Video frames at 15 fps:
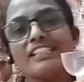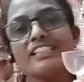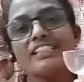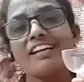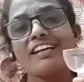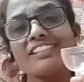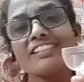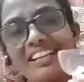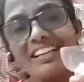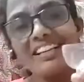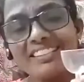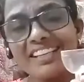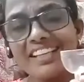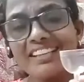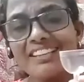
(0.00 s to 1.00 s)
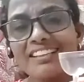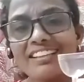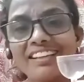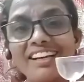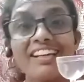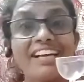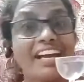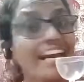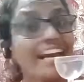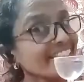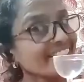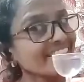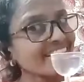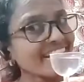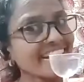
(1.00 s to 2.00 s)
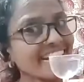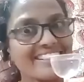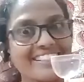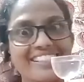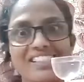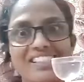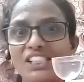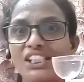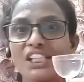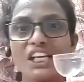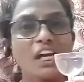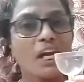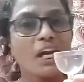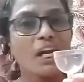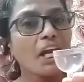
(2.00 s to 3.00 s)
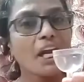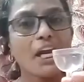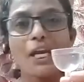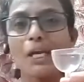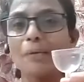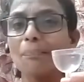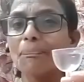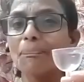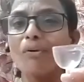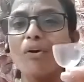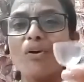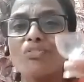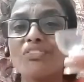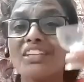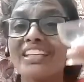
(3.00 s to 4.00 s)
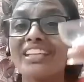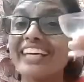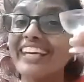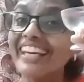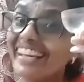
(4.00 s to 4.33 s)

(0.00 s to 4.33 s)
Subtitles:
the container, it takes the shape of the